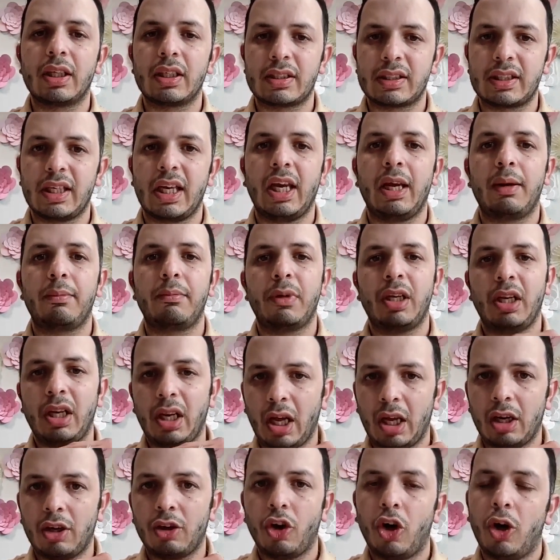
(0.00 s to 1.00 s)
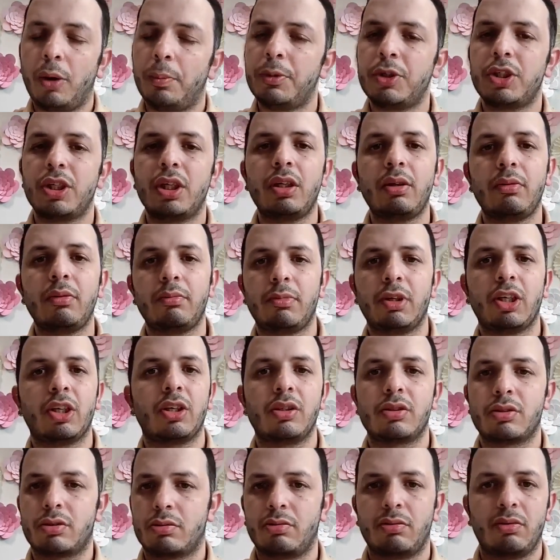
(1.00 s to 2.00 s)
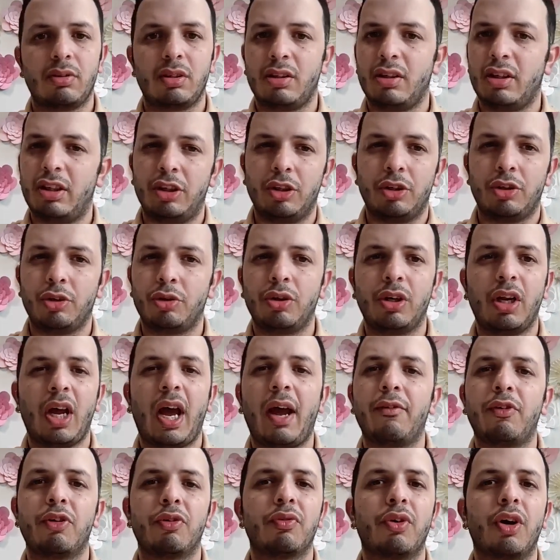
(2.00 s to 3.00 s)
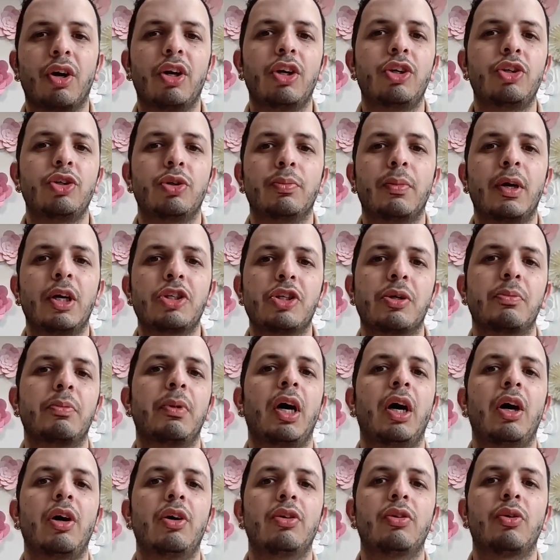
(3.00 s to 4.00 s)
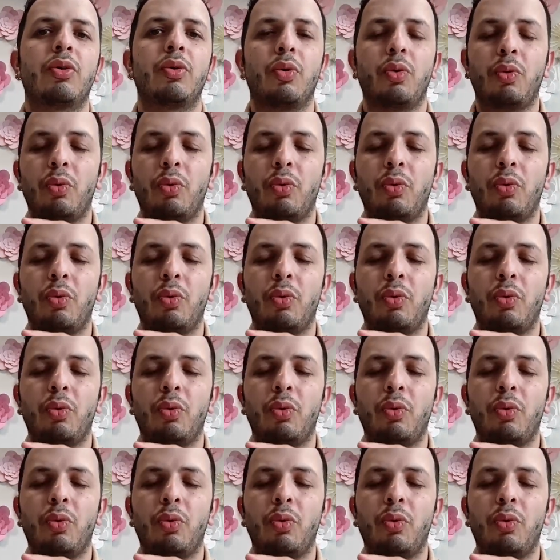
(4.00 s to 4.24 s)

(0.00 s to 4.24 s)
the same none option because you don't have to worry too much about